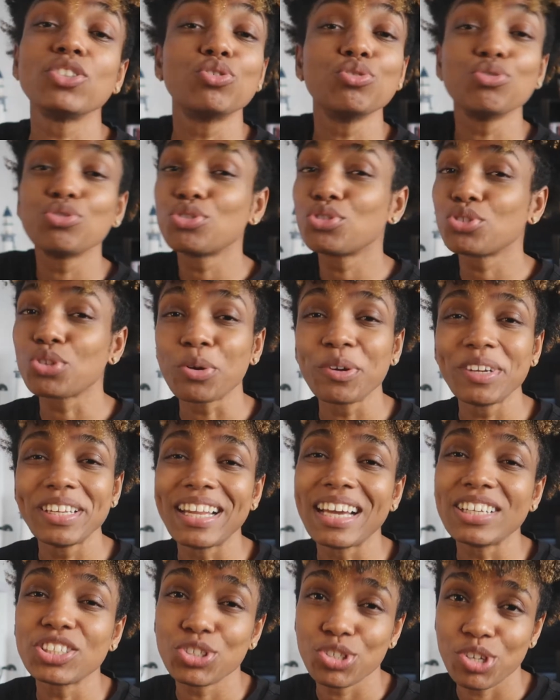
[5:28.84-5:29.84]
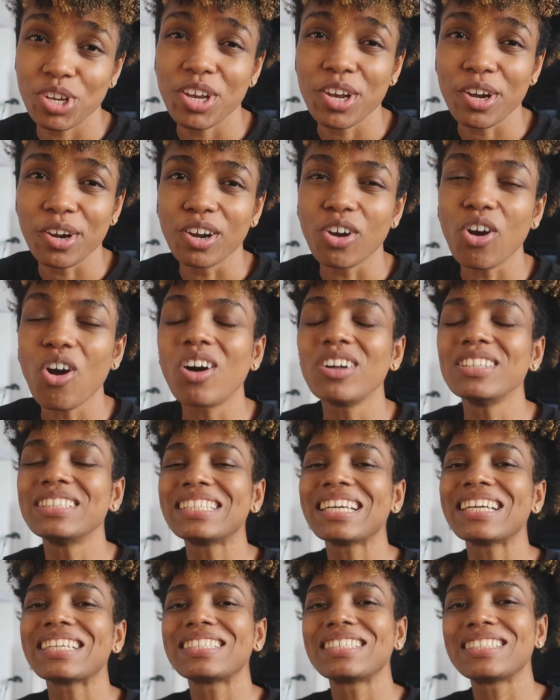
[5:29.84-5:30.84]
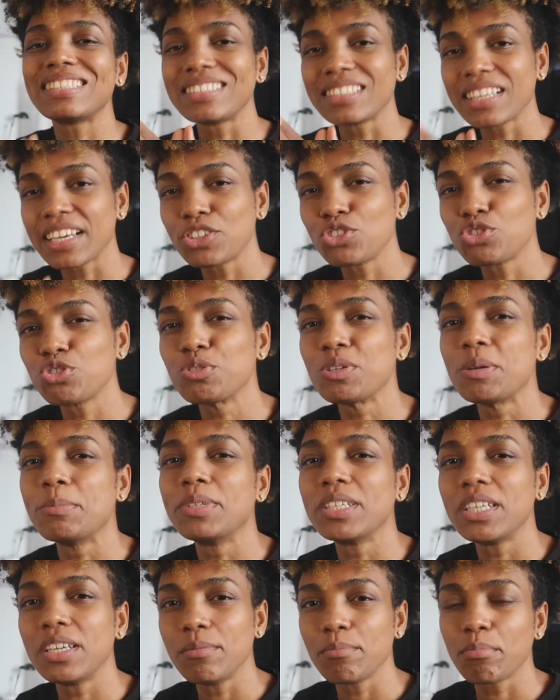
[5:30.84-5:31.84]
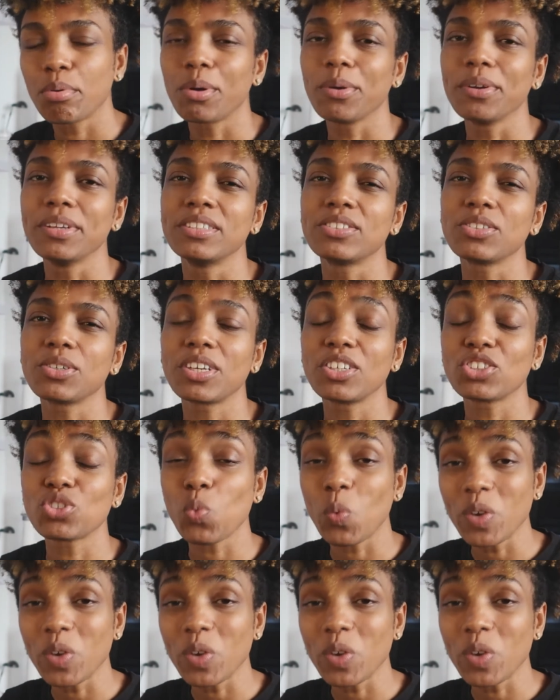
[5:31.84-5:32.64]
single story that you hear. Context is extremely important, okay?